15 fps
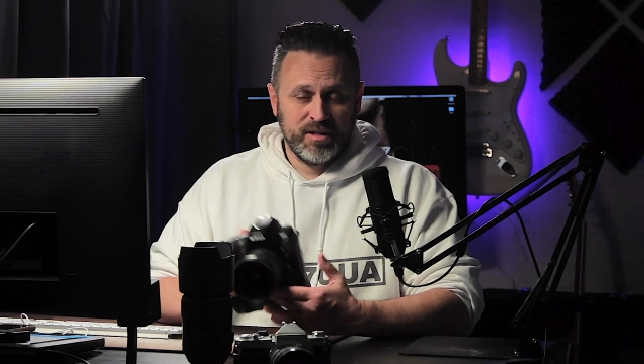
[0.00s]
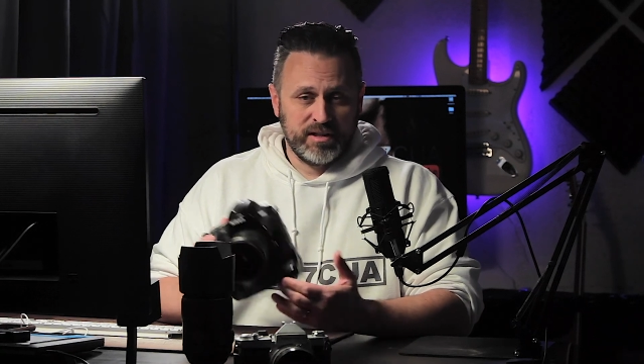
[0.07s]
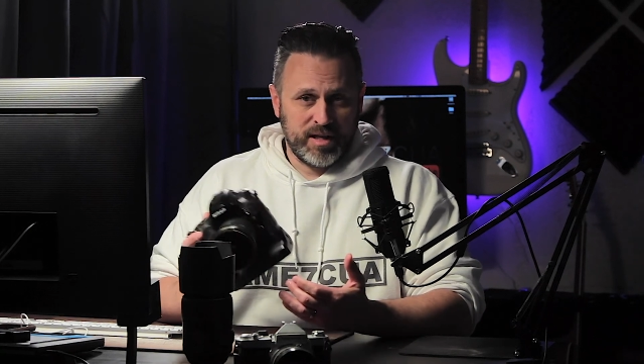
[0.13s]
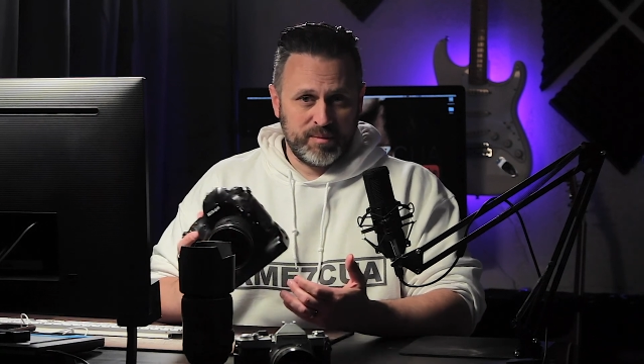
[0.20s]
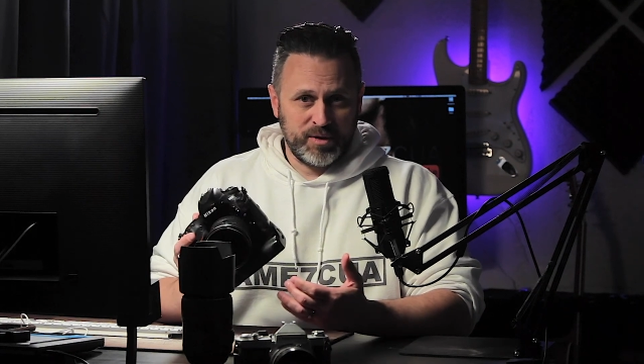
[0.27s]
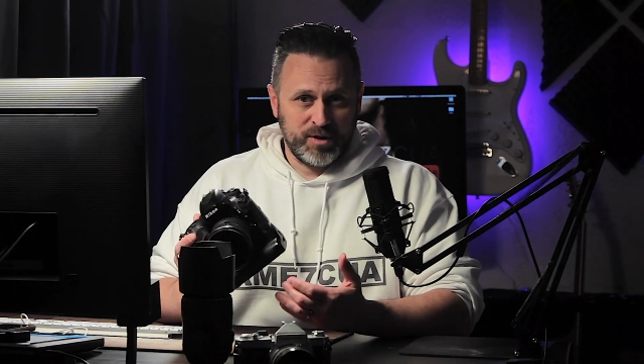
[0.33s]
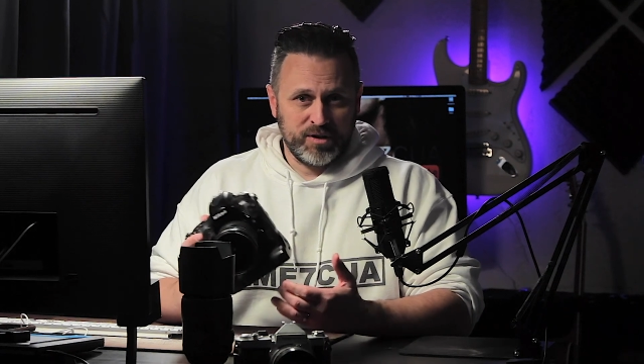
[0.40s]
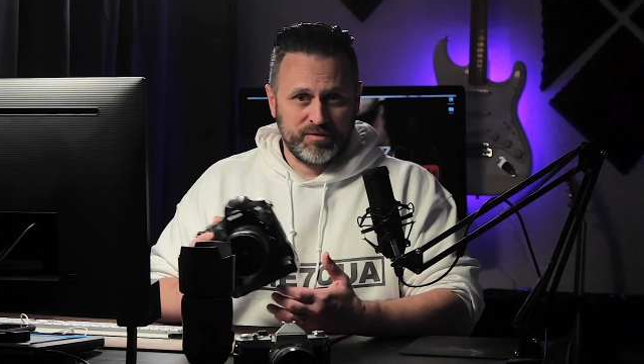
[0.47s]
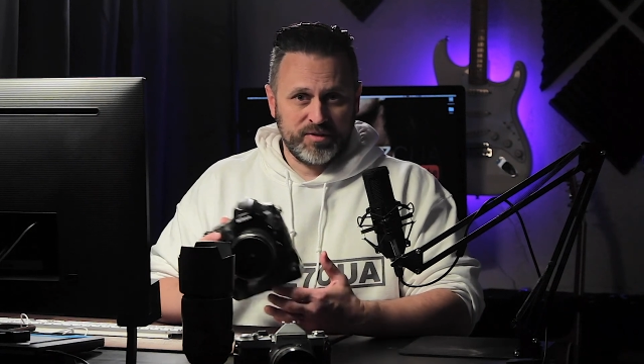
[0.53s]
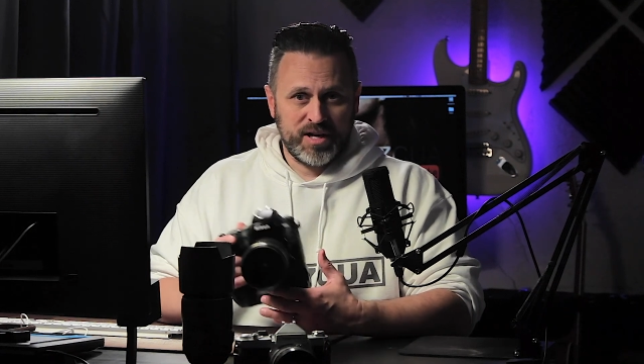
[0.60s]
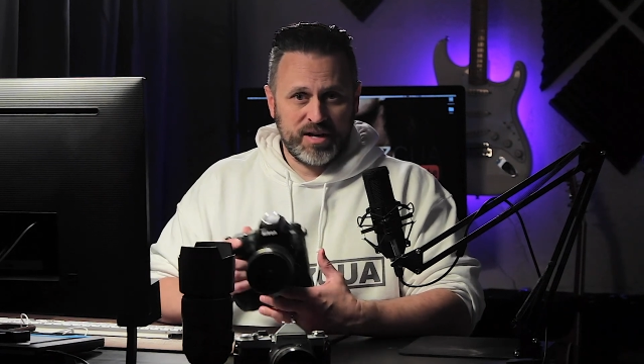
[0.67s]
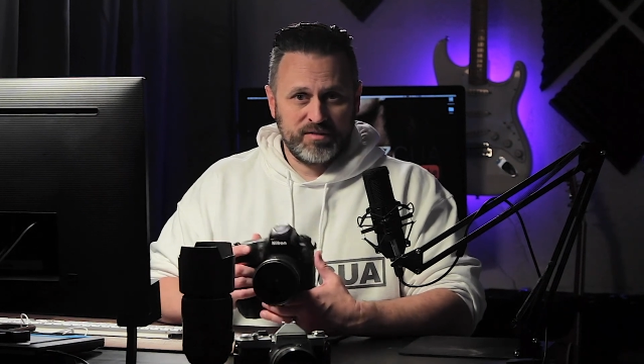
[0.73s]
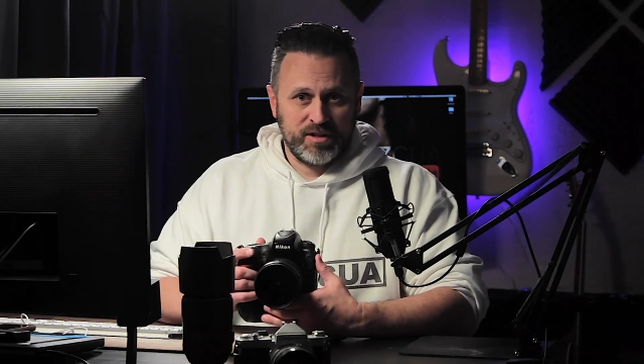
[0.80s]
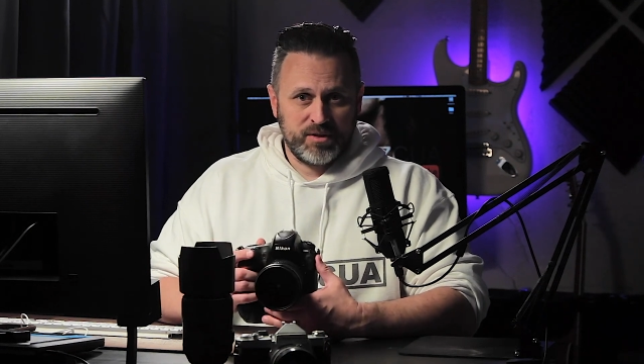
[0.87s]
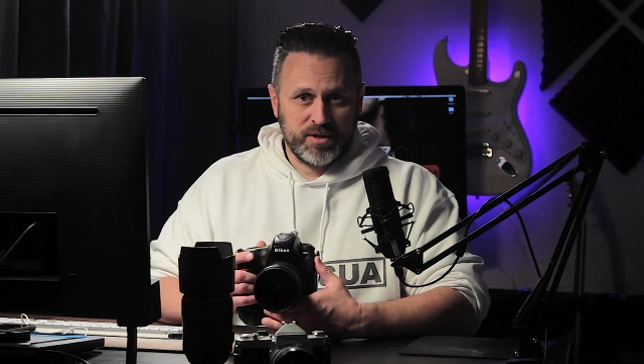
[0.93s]
Let me know if you
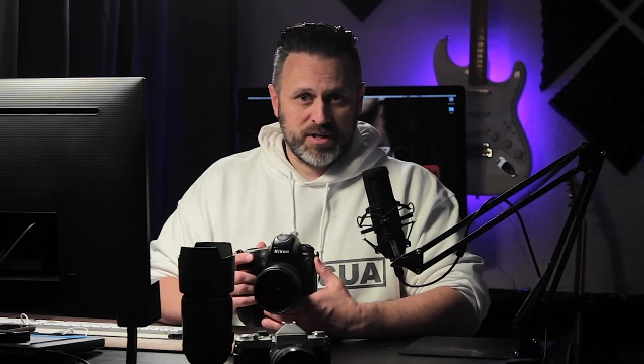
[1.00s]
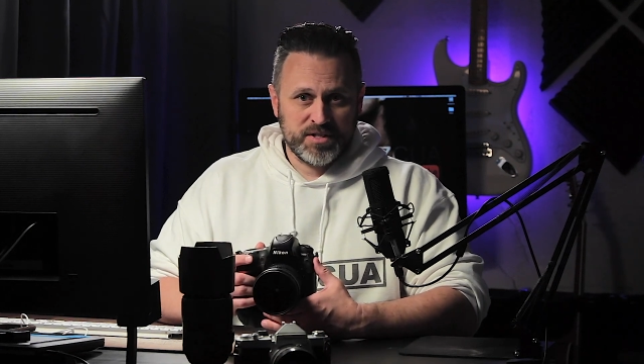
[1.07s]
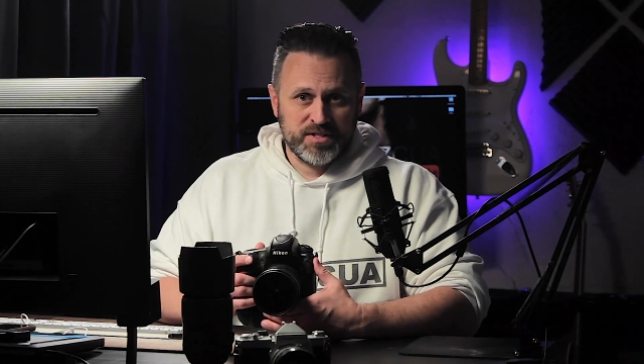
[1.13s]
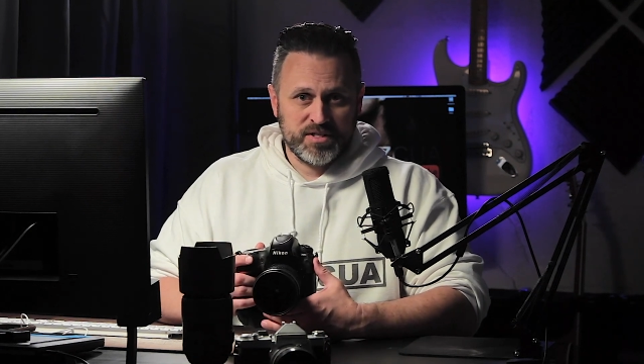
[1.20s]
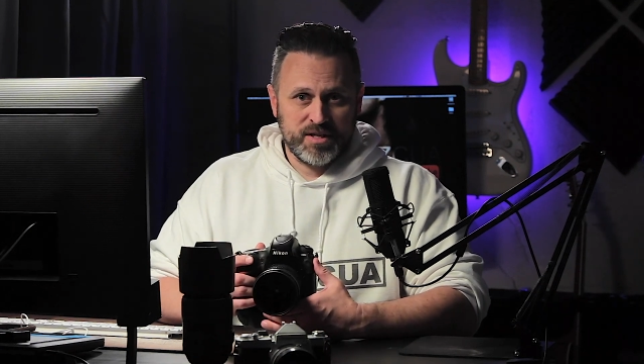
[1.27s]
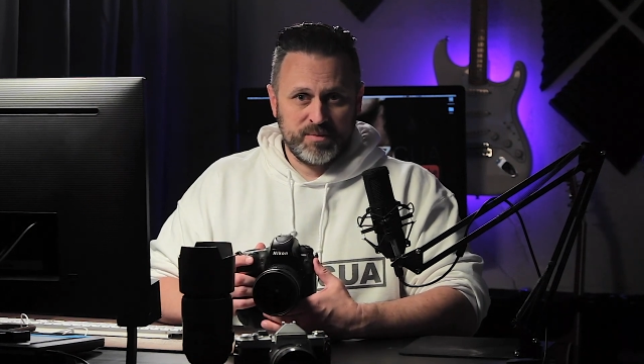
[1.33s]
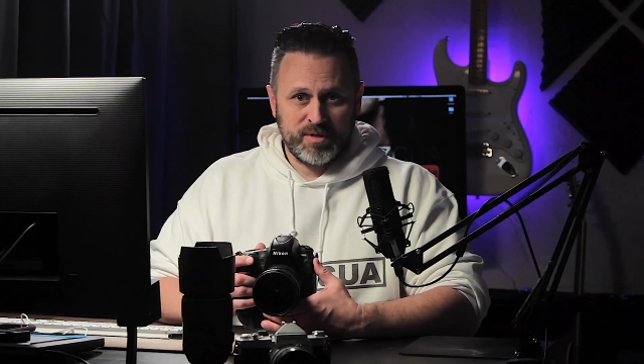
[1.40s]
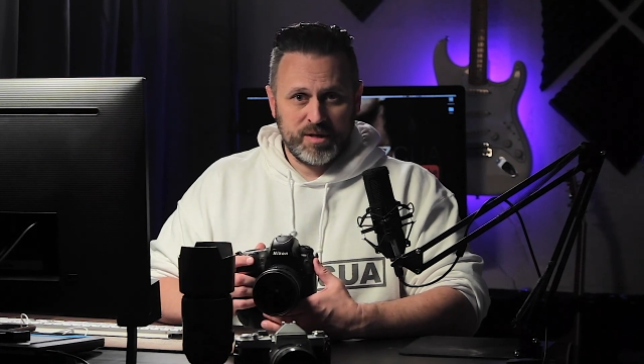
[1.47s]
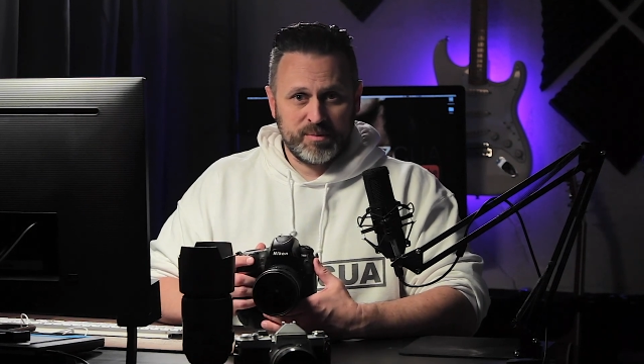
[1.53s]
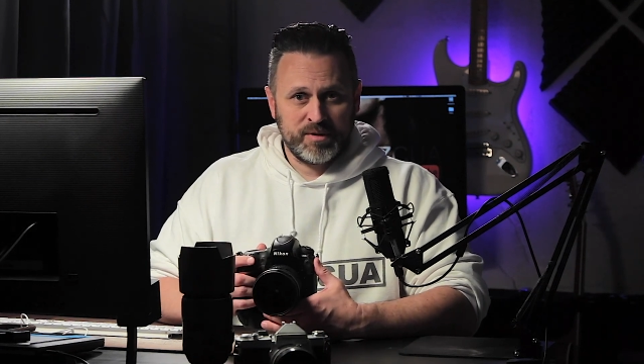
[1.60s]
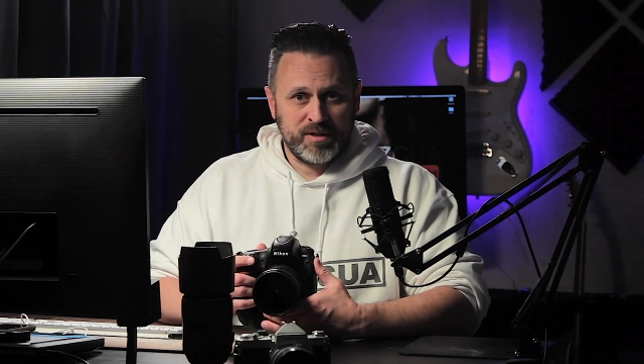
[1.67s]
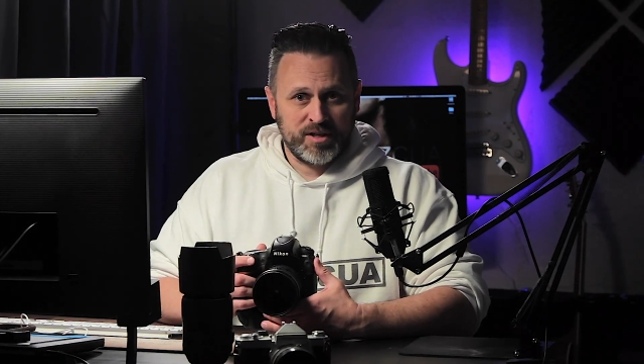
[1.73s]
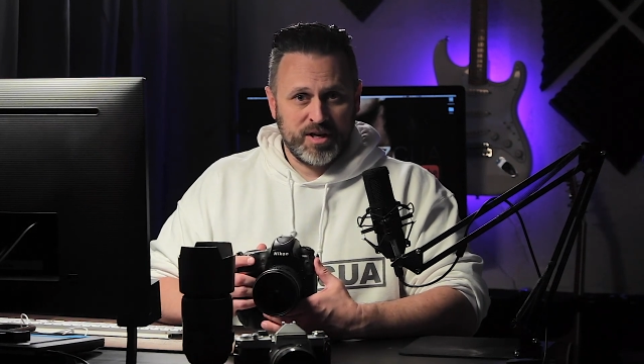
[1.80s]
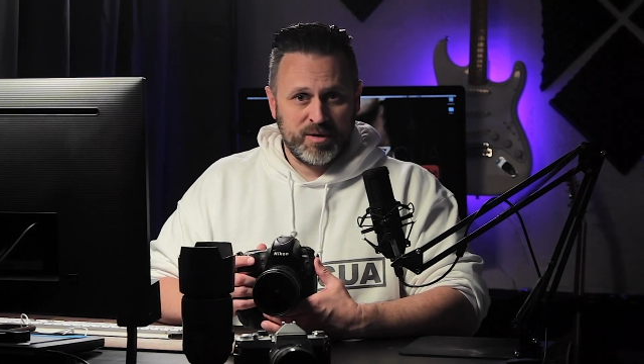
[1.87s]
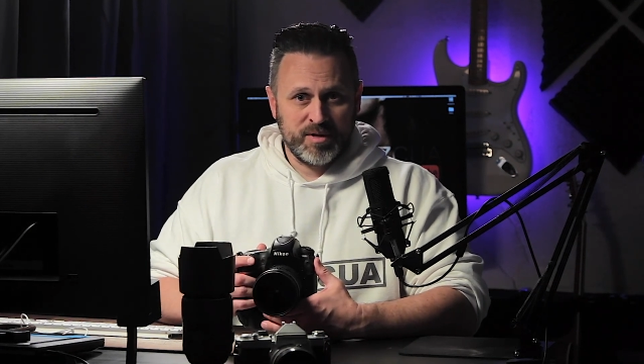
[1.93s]
have any questions. Hit me up
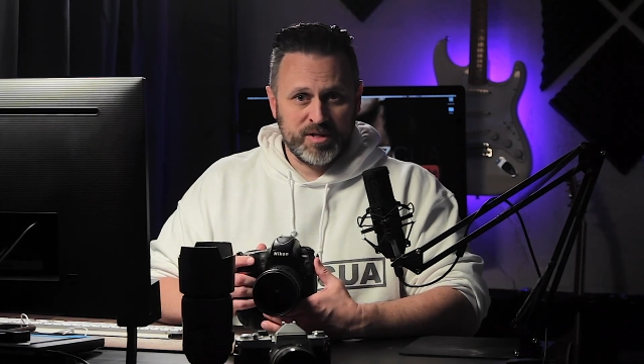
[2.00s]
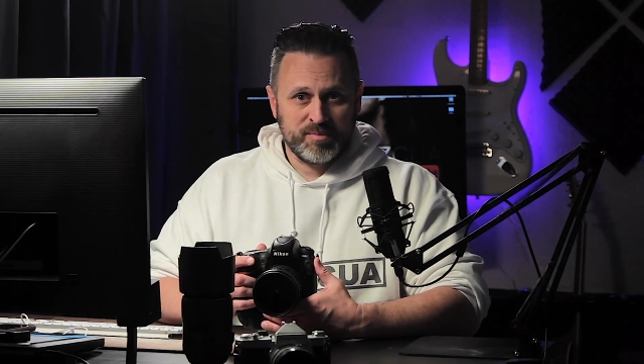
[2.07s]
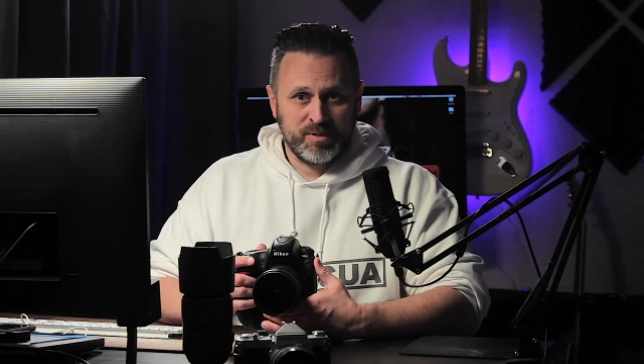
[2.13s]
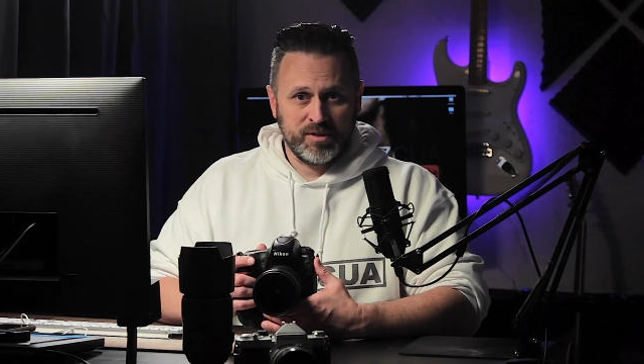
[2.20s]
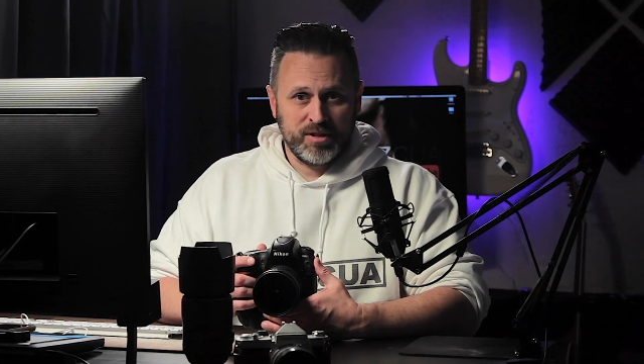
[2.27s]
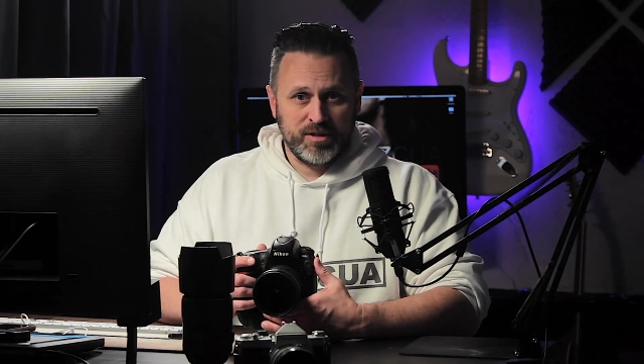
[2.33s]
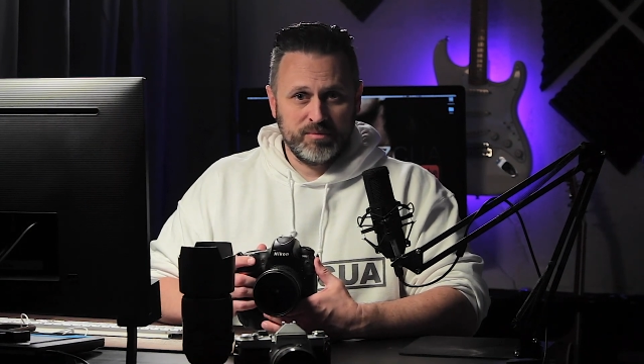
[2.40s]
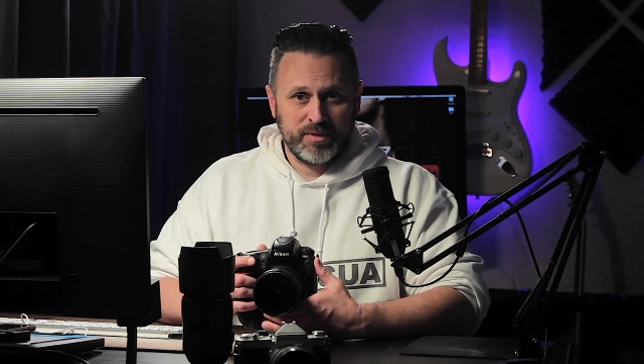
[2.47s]
in the comments below.